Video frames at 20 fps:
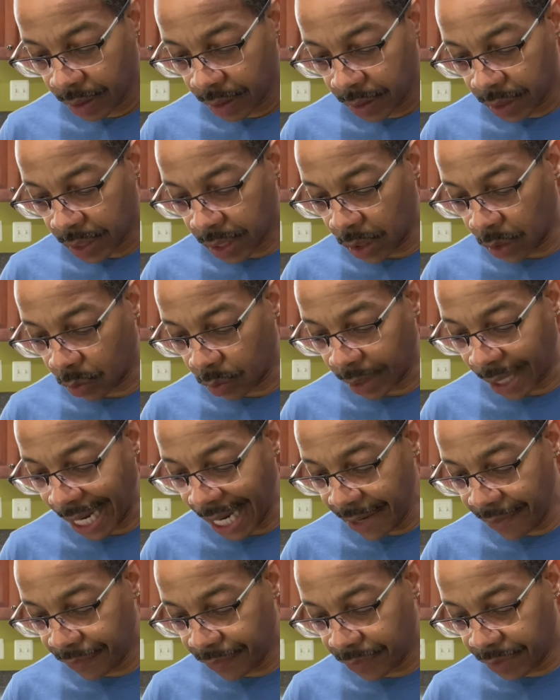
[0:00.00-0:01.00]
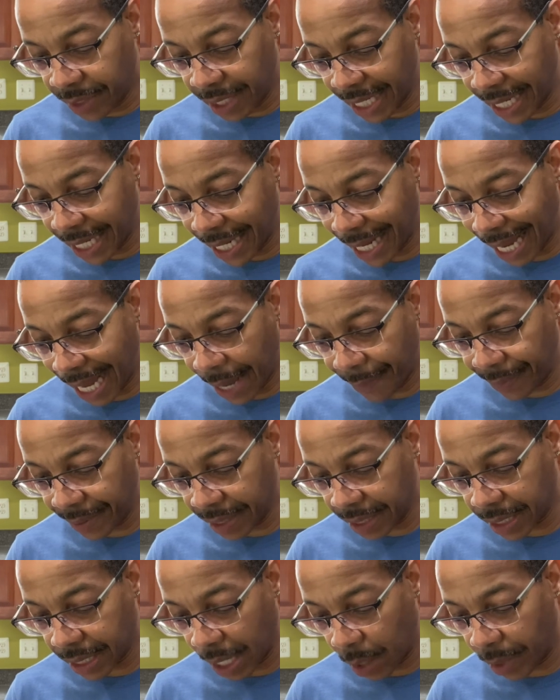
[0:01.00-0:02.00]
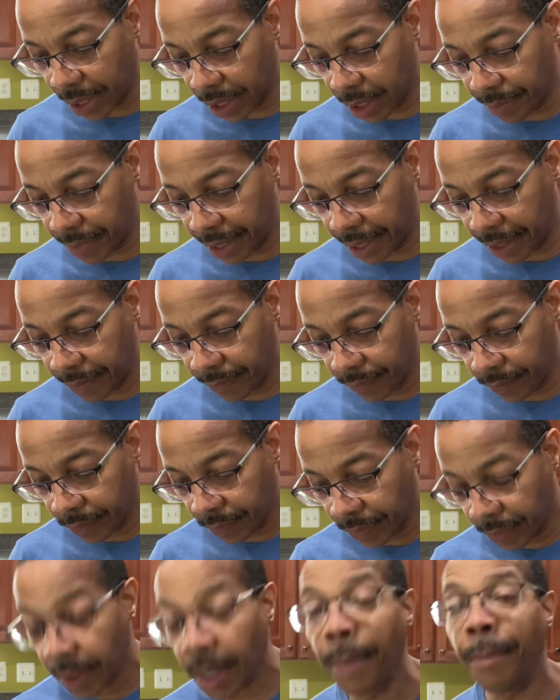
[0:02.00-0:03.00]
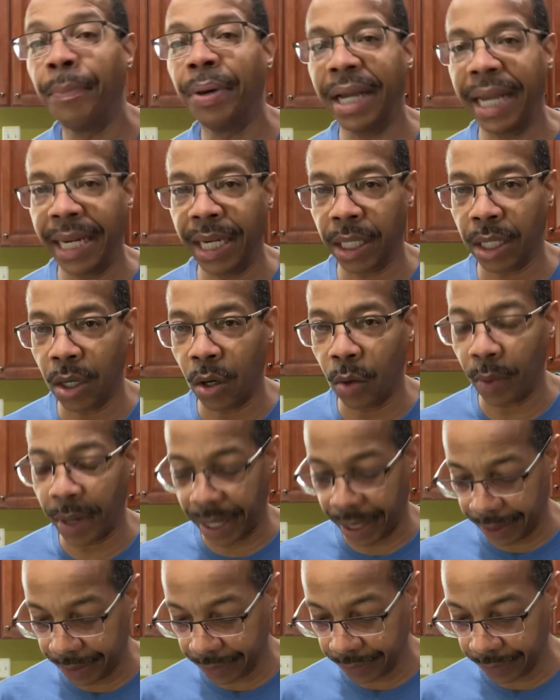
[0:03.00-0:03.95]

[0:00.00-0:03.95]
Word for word: So life did happen somewhat to me, but in a good way.